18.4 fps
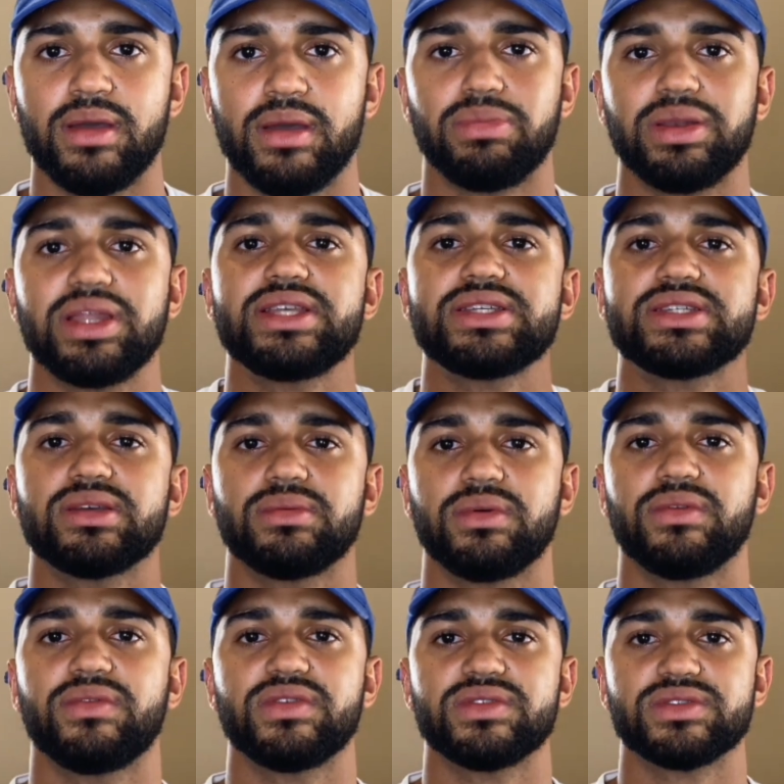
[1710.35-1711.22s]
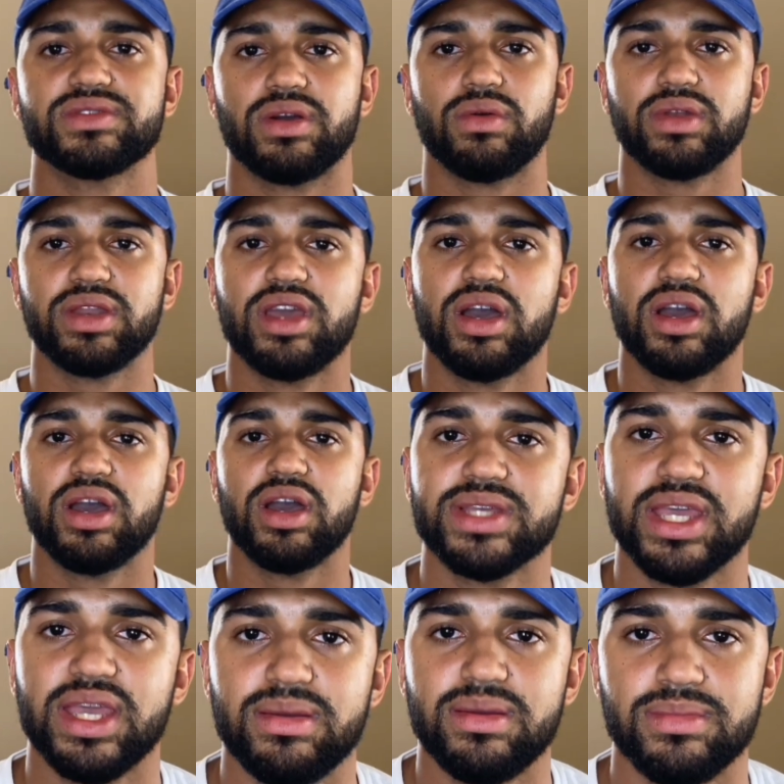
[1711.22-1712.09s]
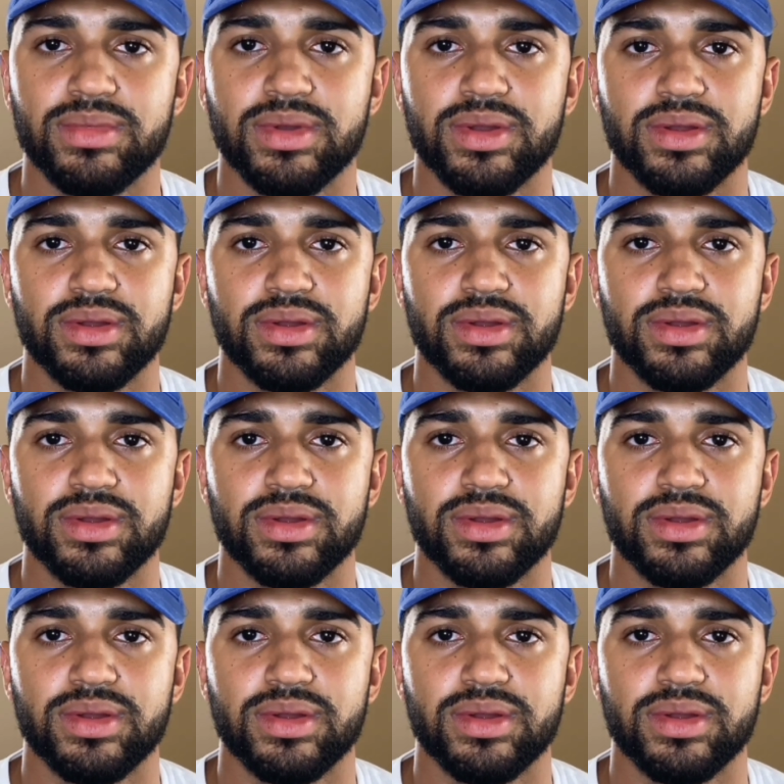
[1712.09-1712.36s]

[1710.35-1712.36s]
please him if it's only up to him?